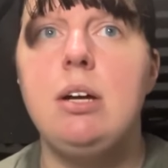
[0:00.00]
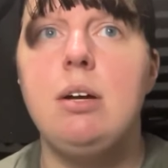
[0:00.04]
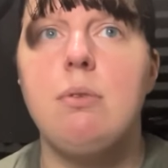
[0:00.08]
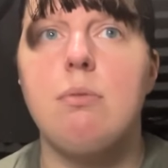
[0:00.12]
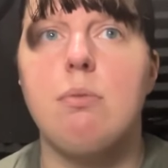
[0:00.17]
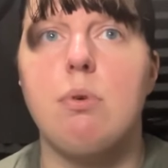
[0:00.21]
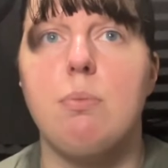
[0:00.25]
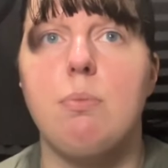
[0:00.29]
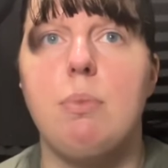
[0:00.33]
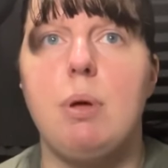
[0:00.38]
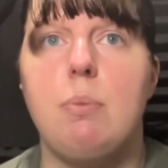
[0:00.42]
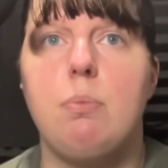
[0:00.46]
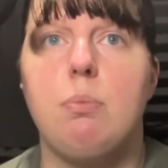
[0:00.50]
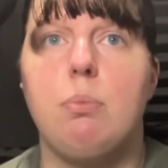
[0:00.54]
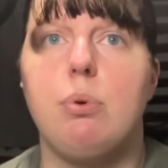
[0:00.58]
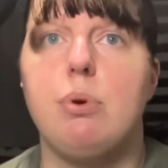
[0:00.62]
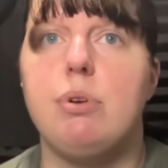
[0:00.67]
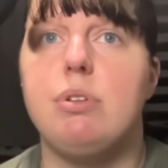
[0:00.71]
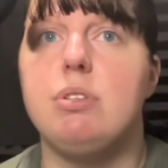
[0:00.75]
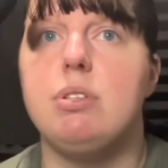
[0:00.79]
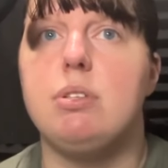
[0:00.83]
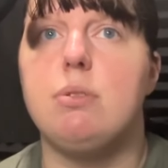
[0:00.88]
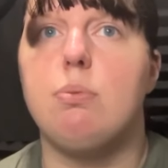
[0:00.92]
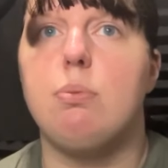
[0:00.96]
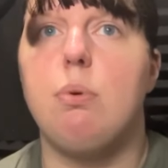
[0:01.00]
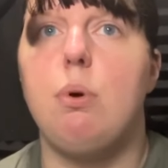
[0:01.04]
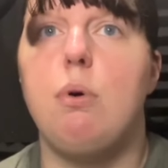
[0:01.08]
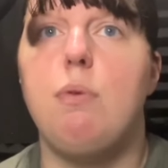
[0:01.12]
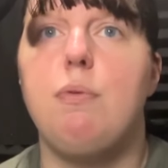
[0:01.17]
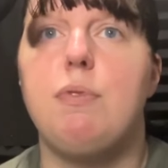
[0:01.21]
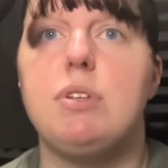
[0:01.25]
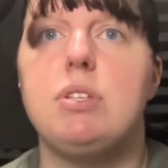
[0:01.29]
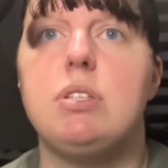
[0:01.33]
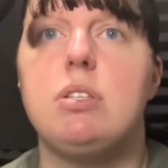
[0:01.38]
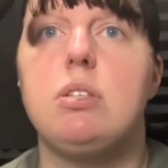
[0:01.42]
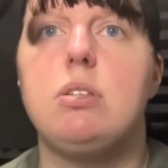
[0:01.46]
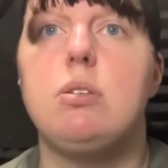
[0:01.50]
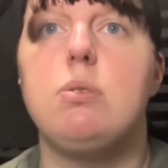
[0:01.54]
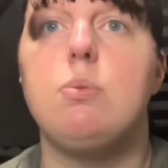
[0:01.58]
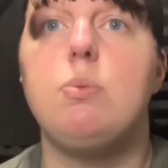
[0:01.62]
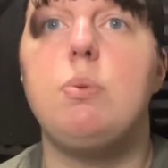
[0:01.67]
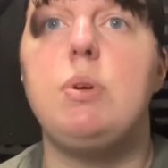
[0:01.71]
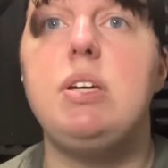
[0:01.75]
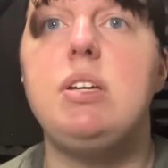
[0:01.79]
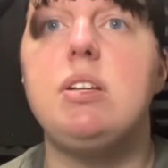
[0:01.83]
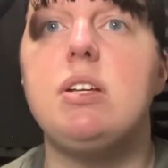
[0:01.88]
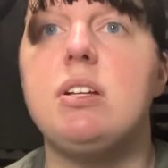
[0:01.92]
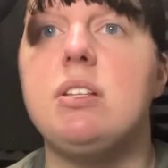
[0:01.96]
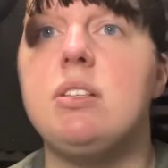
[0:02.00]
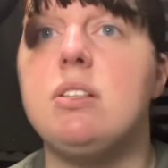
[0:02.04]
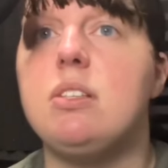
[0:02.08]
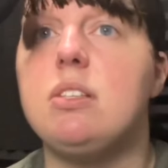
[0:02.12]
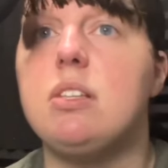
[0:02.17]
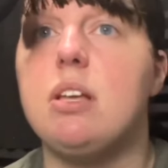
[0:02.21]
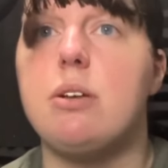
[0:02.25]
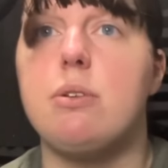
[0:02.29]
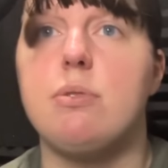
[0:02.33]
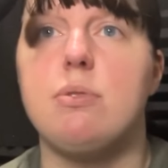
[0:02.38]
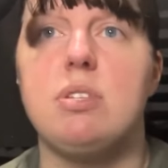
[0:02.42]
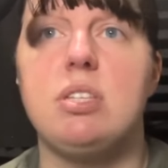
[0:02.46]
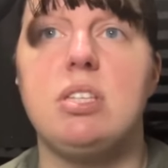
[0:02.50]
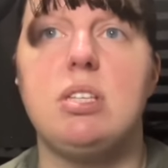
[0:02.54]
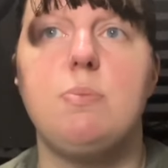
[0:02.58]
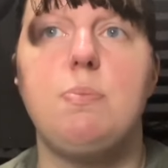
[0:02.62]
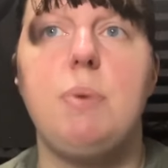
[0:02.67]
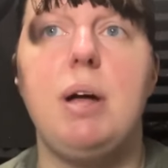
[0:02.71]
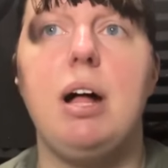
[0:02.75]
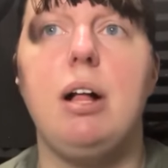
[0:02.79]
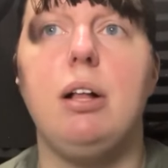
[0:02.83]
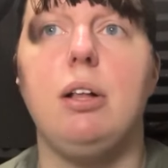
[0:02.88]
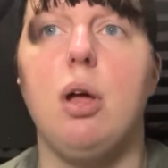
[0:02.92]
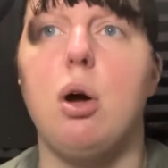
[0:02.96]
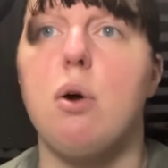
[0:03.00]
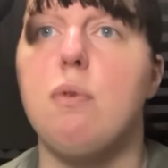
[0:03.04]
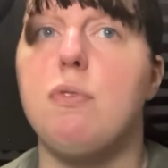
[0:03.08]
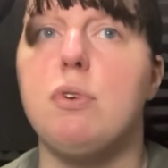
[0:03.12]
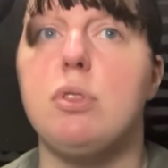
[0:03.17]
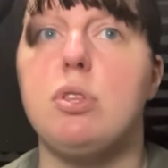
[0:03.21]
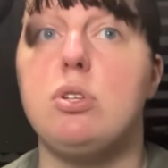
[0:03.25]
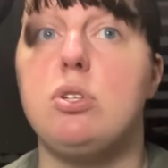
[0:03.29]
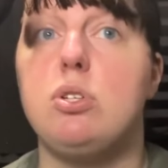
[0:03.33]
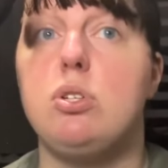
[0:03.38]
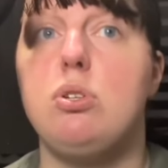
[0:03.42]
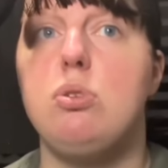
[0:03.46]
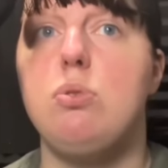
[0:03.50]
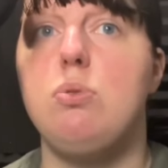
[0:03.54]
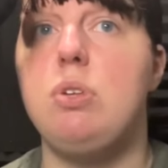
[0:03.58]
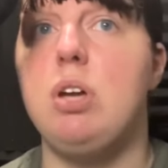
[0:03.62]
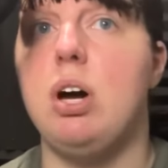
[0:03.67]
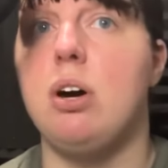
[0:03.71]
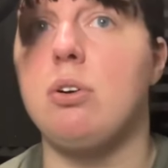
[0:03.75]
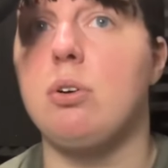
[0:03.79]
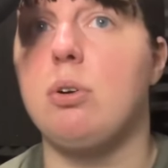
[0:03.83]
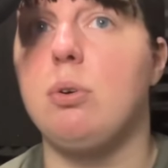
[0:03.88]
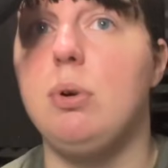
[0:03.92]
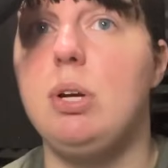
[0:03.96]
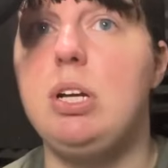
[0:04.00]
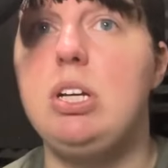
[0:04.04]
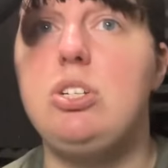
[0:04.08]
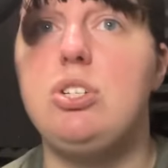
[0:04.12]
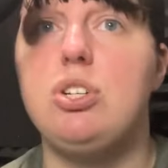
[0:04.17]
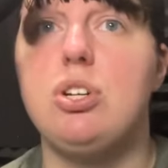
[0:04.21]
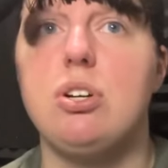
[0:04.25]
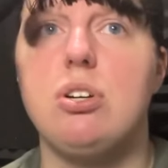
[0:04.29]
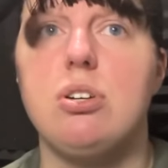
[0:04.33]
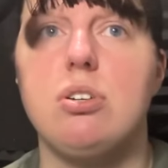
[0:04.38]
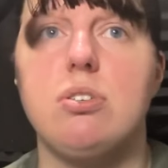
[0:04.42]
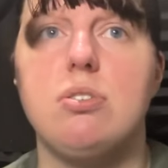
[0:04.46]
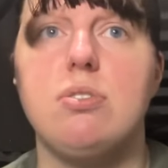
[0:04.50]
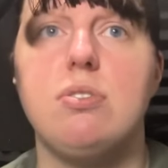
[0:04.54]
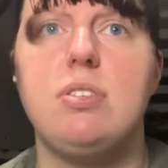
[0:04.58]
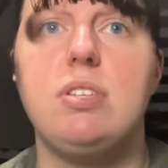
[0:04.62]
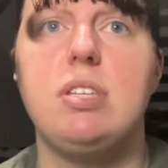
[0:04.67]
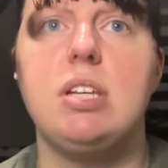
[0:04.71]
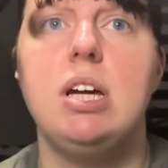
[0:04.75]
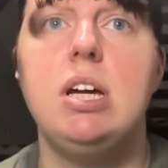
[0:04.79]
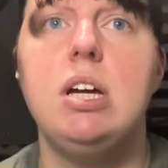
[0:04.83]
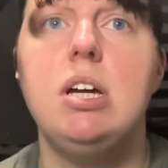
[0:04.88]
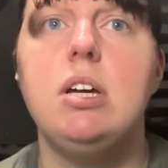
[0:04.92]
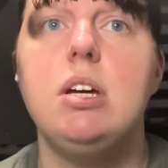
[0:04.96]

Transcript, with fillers: Remembrance wove a sweet and subtle spell over the two young creatures.